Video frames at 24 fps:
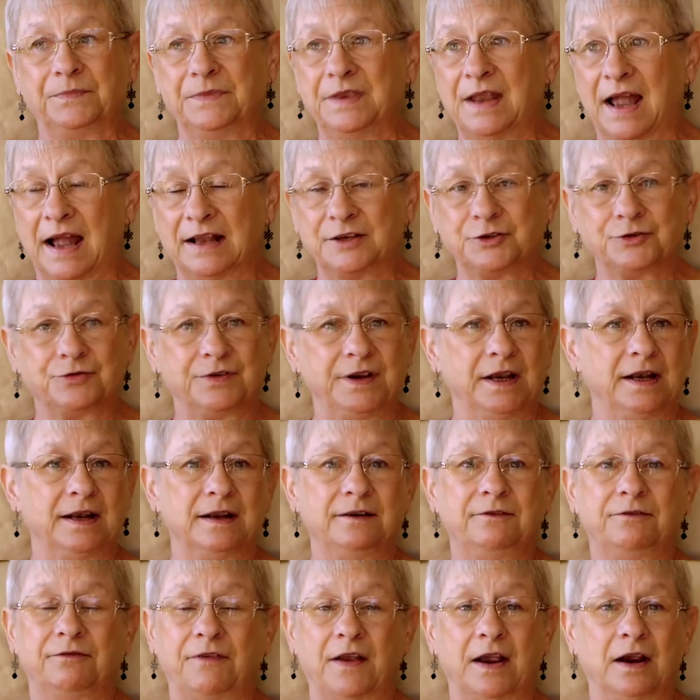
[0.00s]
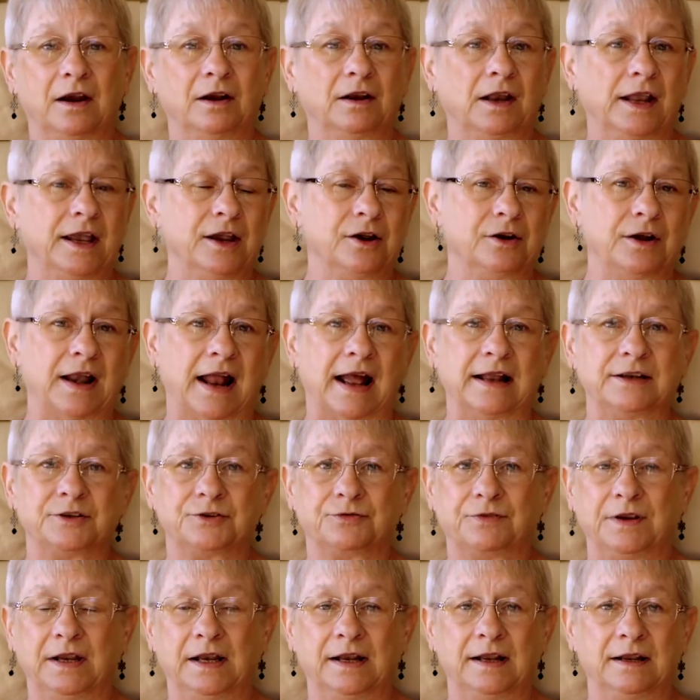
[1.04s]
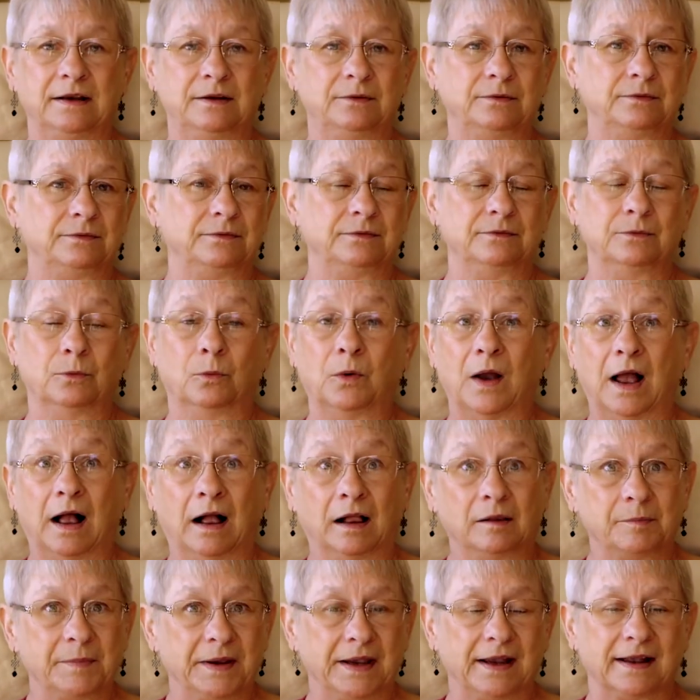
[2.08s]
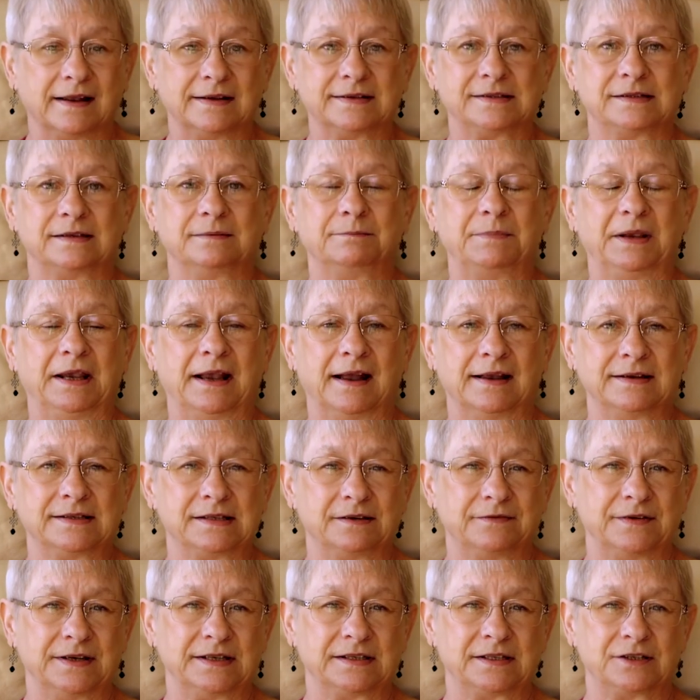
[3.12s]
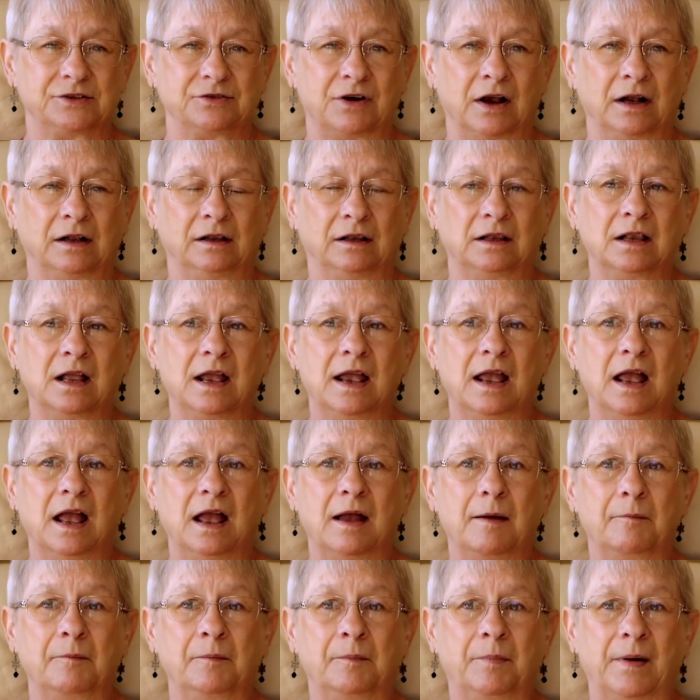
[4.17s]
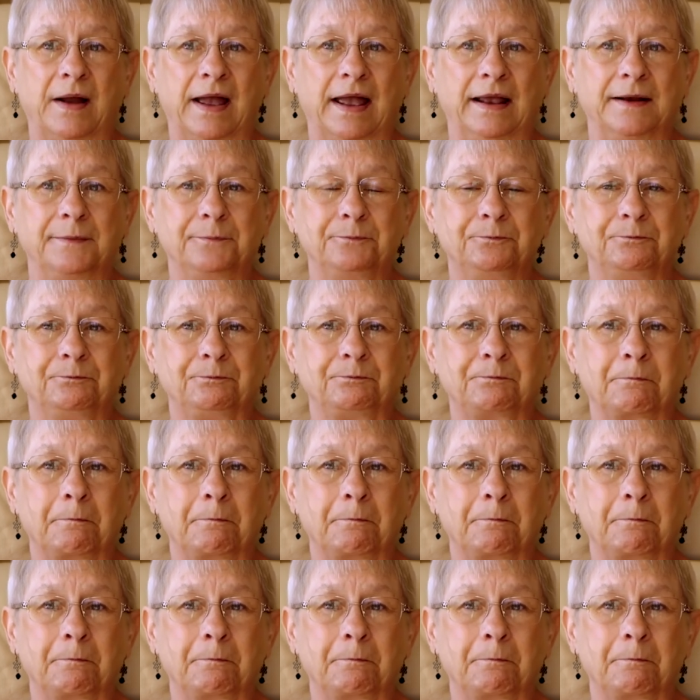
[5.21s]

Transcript: not treated fairly or not treated well because of his struggle, but